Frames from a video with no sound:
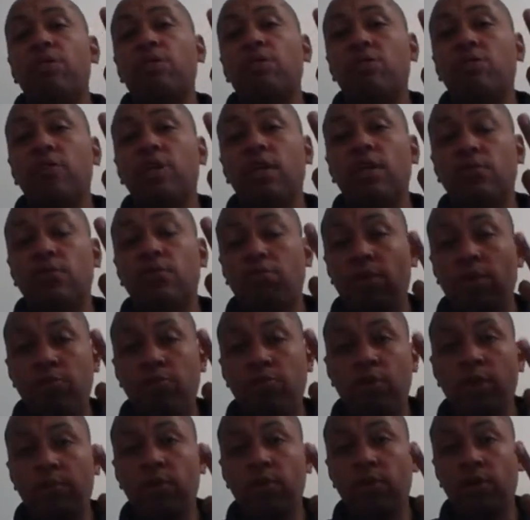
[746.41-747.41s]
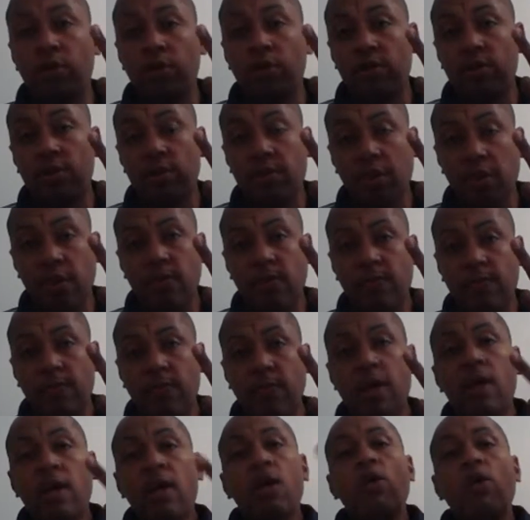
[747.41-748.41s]
So you get 3 people on your team.
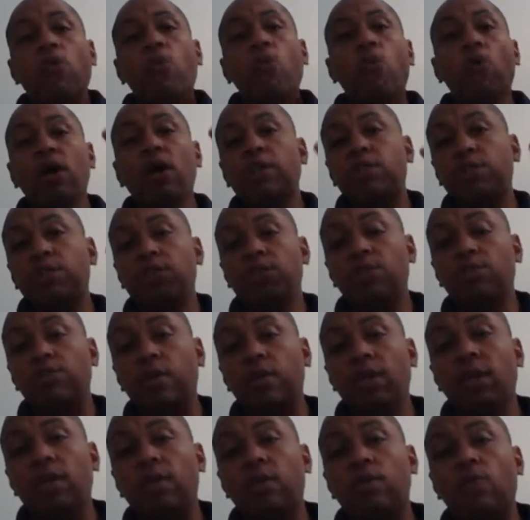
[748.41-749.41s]
Once you get